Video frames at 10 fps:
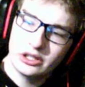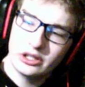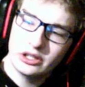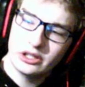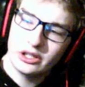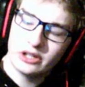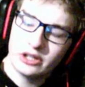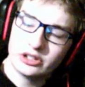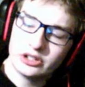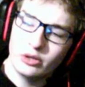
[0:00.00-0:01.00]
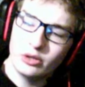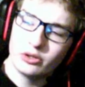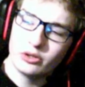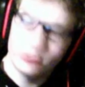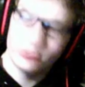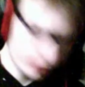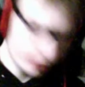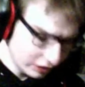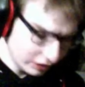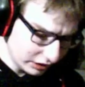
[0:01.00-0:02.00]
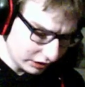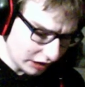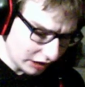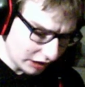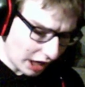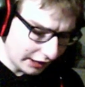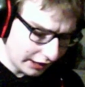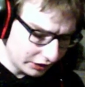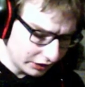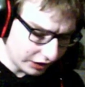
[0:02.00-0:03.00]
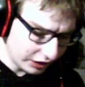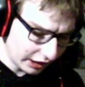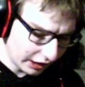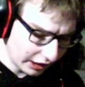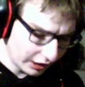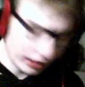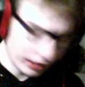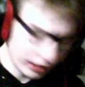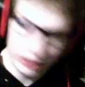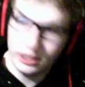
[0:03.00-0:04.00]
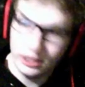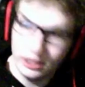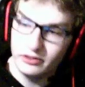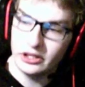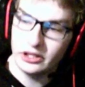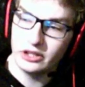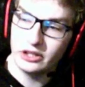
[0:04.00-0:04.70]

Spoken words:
are so kind and like loving, and